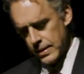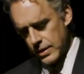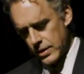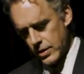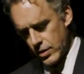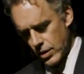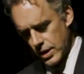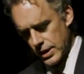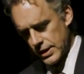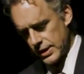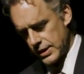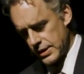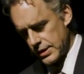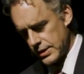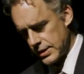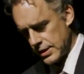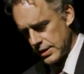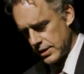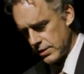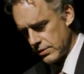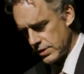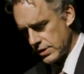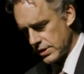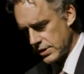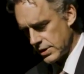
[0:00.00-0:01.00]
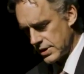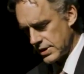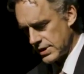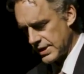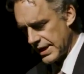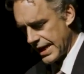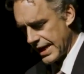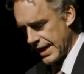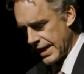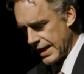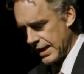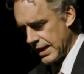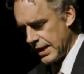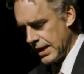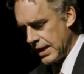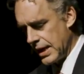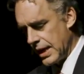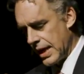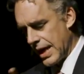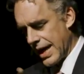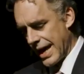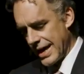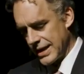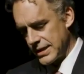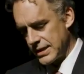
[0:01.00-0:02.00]
God continues to say,
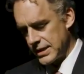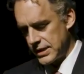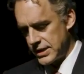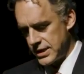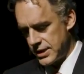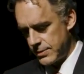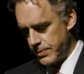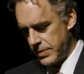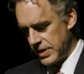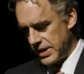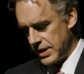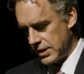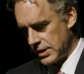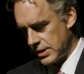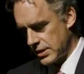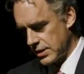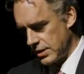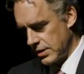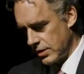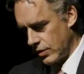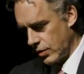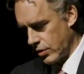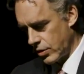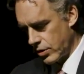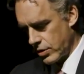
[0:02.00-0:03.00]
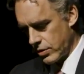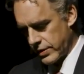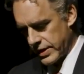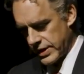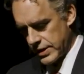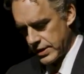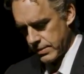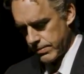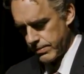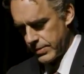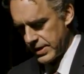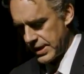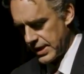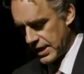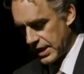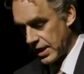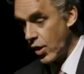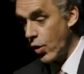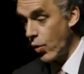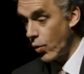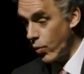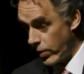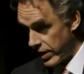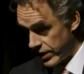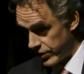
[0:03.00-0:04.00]
as he speaks order into being
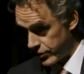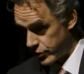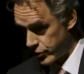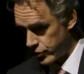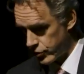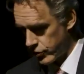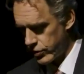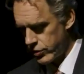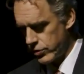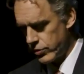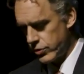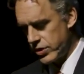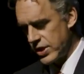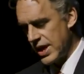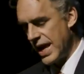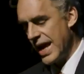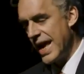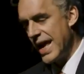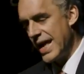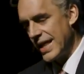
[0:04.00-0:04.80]
with truth,